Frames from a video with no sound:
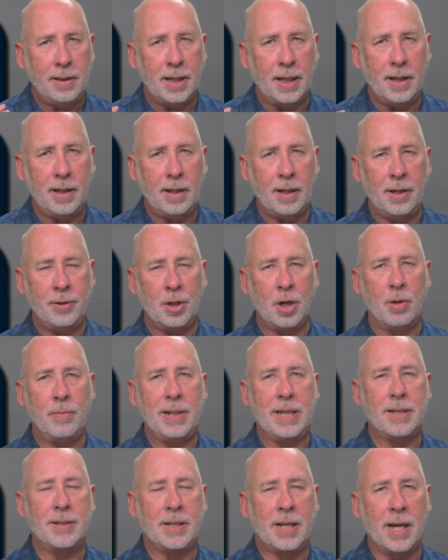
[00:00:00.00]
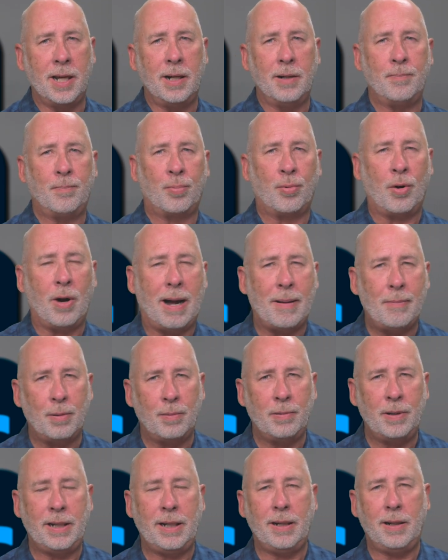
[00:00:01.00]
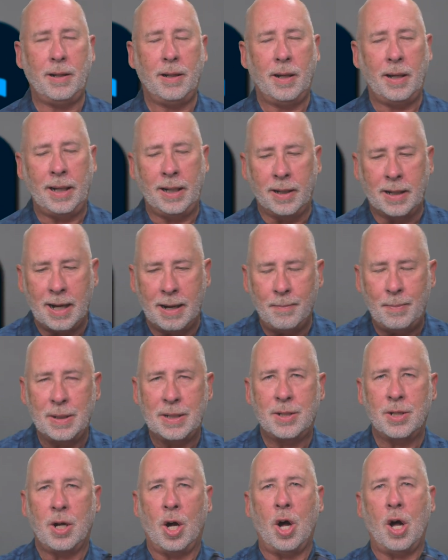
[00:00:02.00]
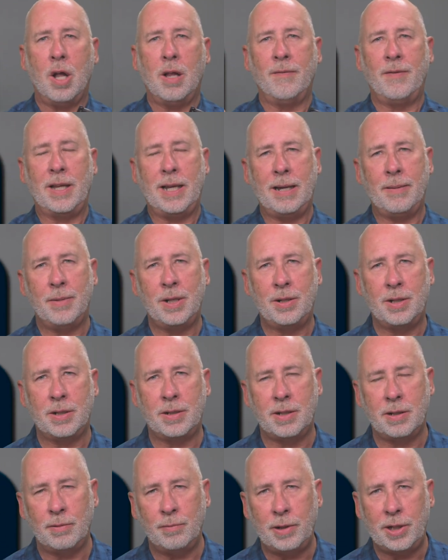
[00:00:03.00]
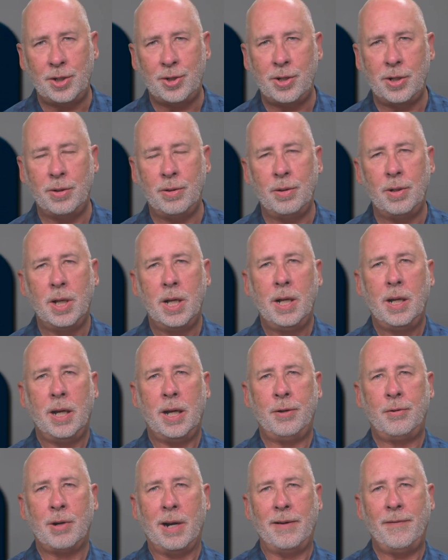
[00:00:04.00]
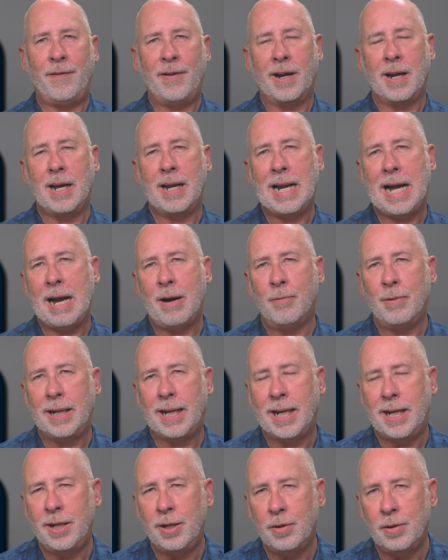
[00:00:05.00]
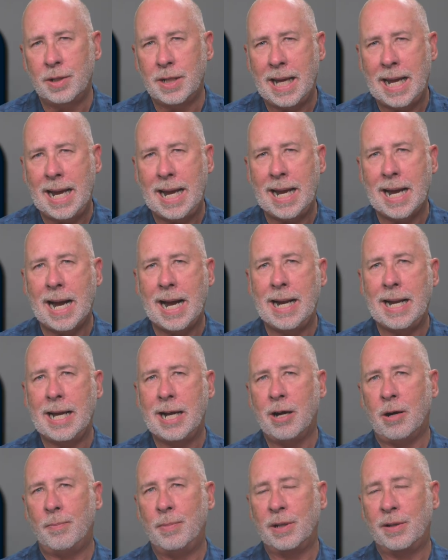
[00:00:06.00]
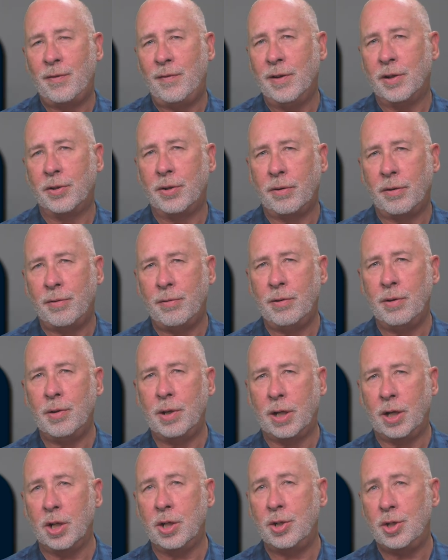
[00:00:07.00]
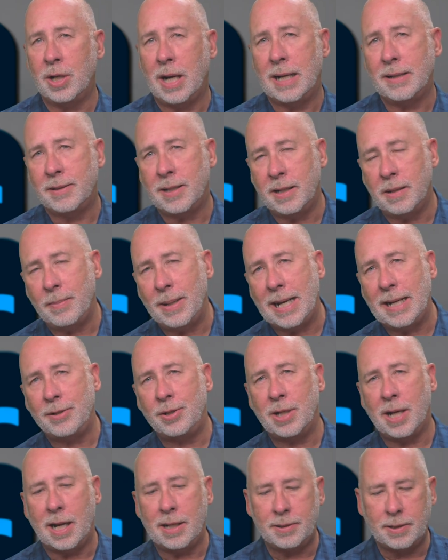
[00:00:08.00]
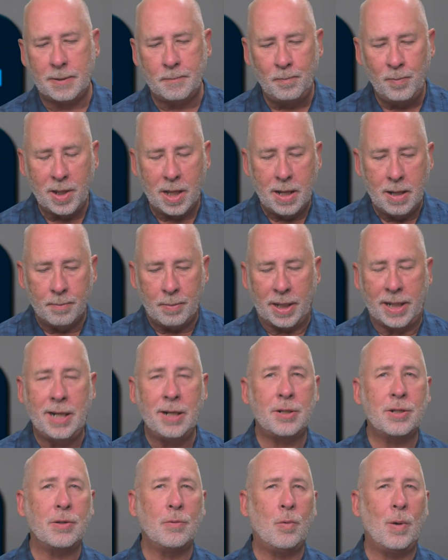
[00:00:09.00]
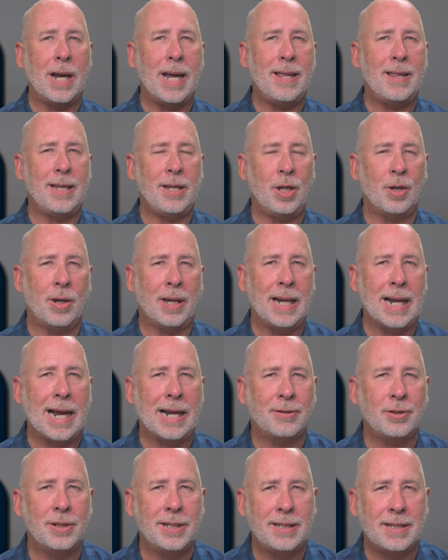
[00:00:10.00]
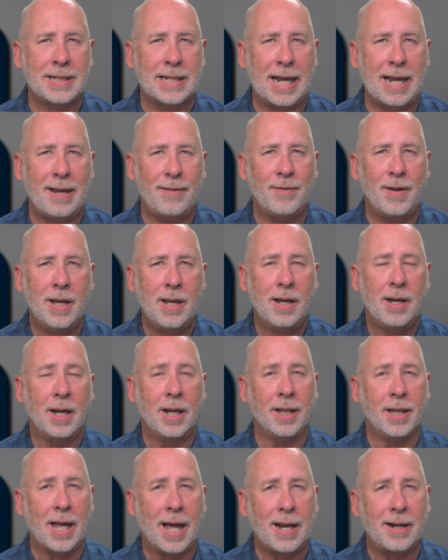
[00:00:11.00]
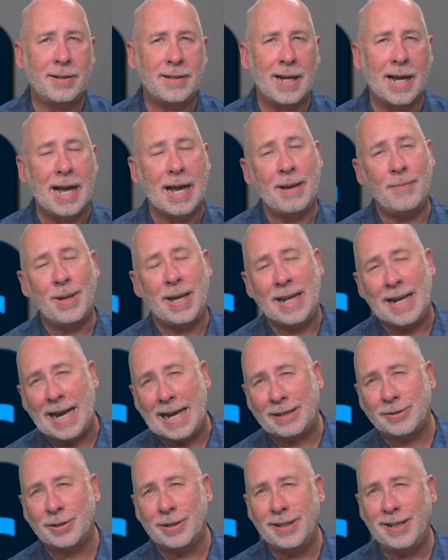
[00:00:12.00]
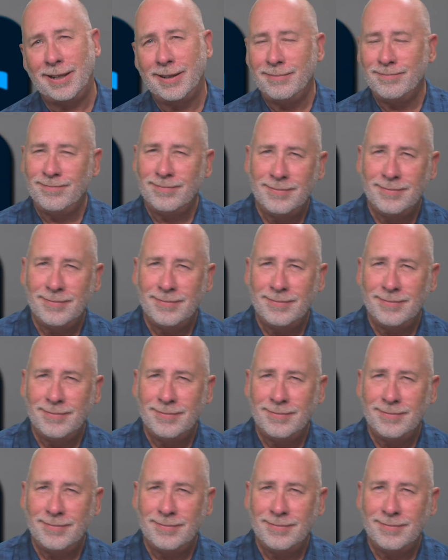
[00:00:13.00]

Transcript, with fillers: that Adobe is gonna probably encompass all the images that we shoot and try to figure out how we can use AI to help us filter through the good shots and the bad shots. But here's a way that you can actually save a lot of time and actually